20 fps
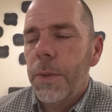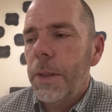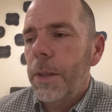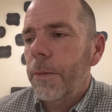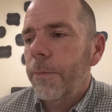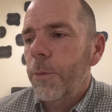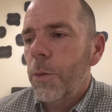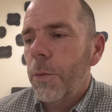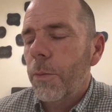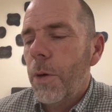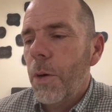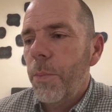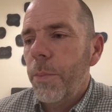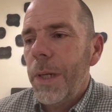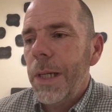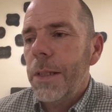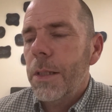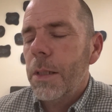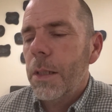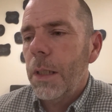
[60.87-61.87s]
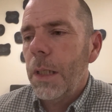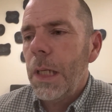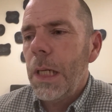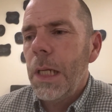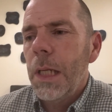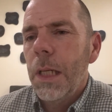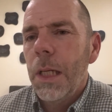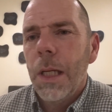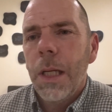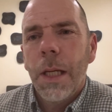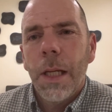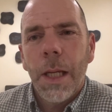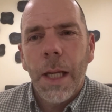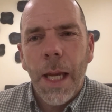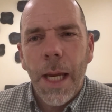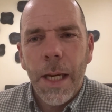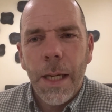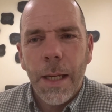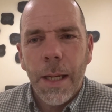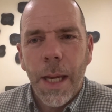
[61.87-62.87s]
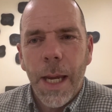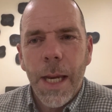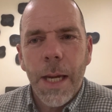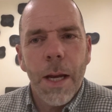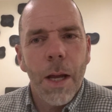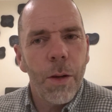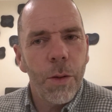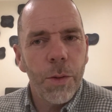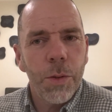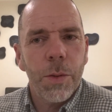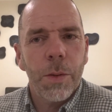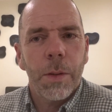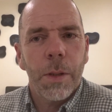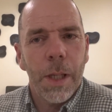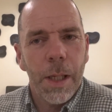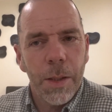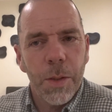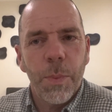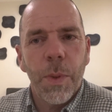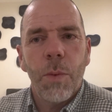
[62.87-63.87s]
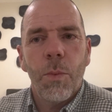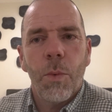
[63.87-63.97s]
Fort Walton Beach City. He knows, he's been